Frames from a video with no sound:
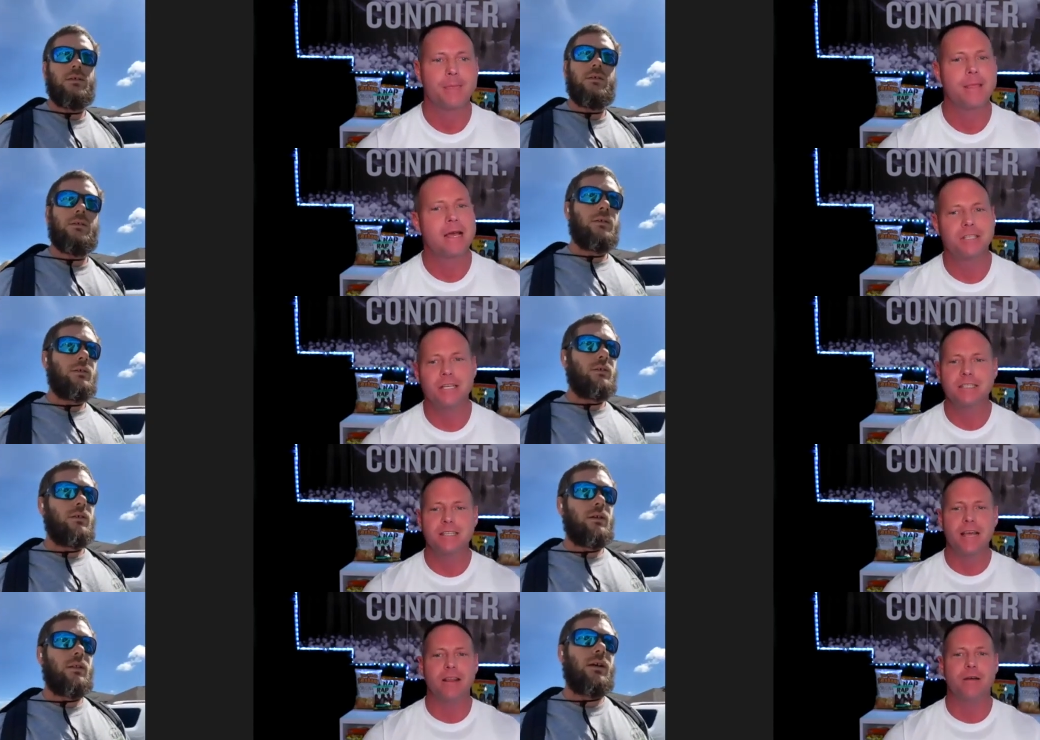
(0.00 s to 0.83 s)
Speaker 1: that
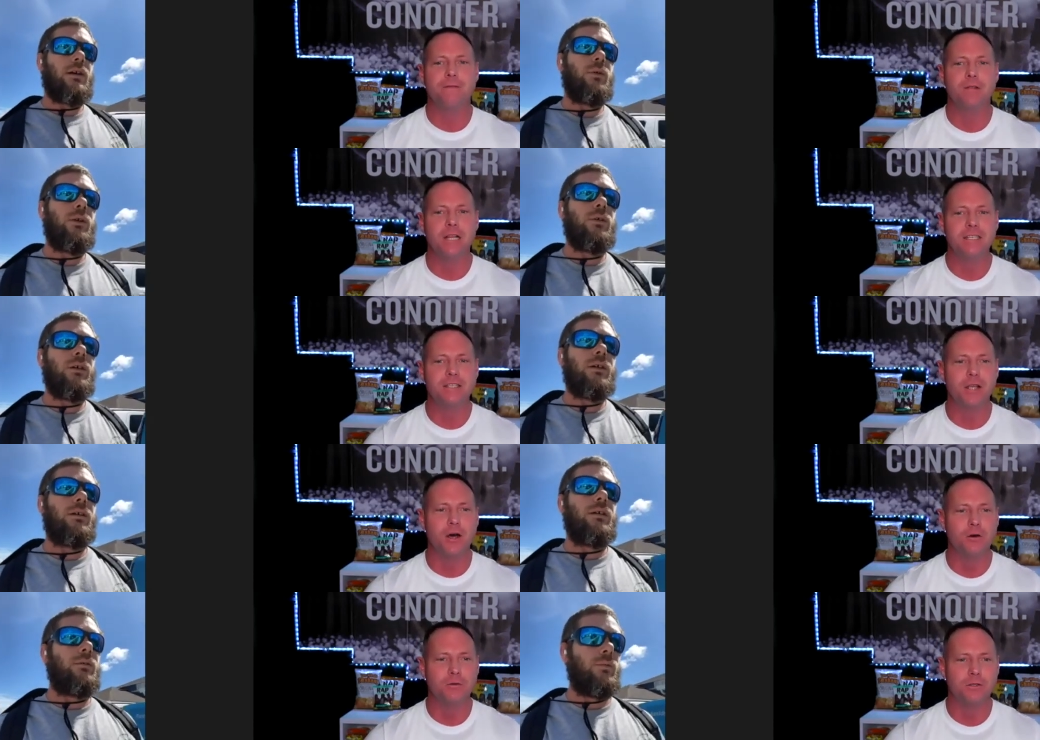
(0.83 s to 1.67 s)
shit's like we will,
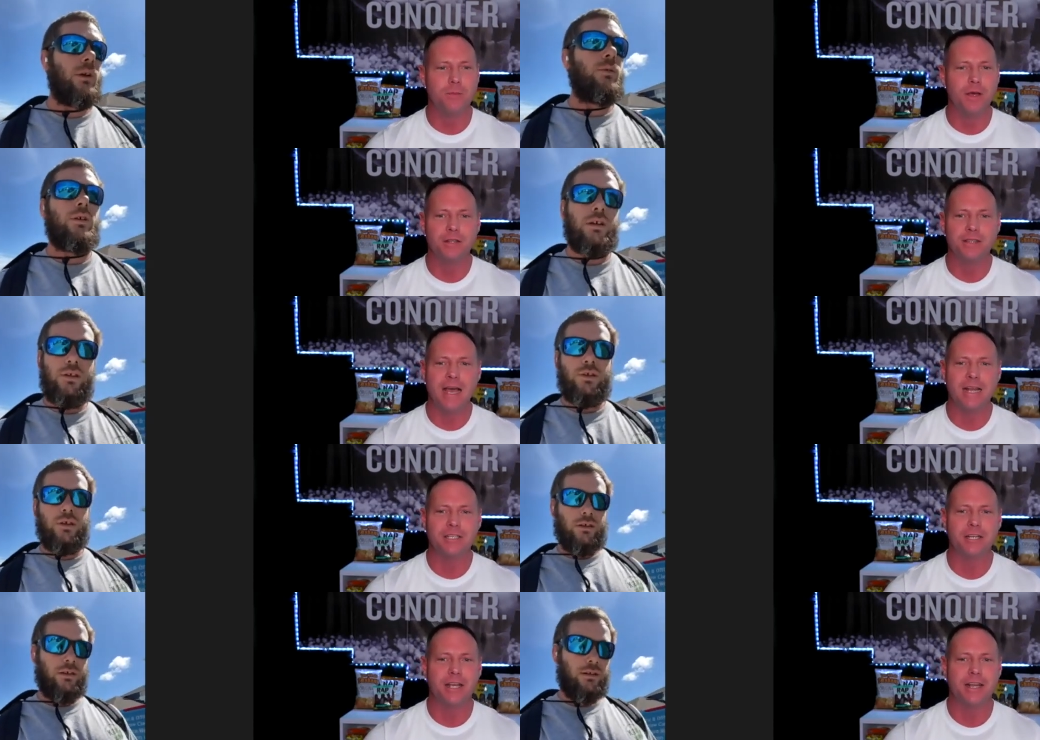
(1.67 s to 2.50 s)
we will hit
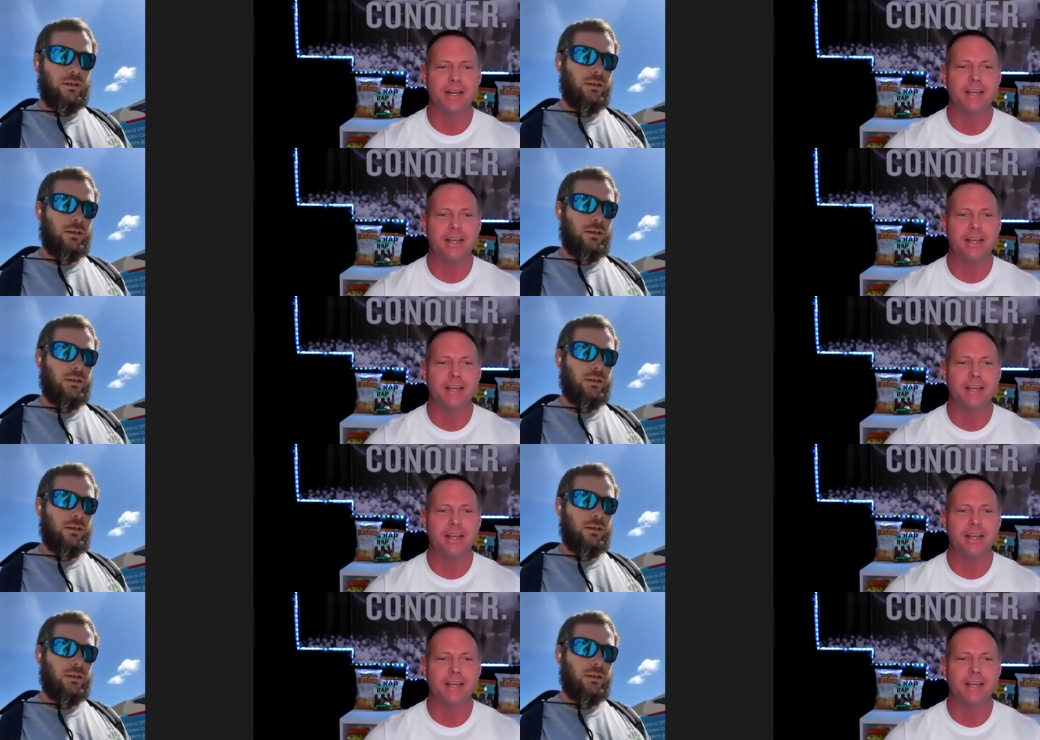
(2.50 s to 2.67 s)
you.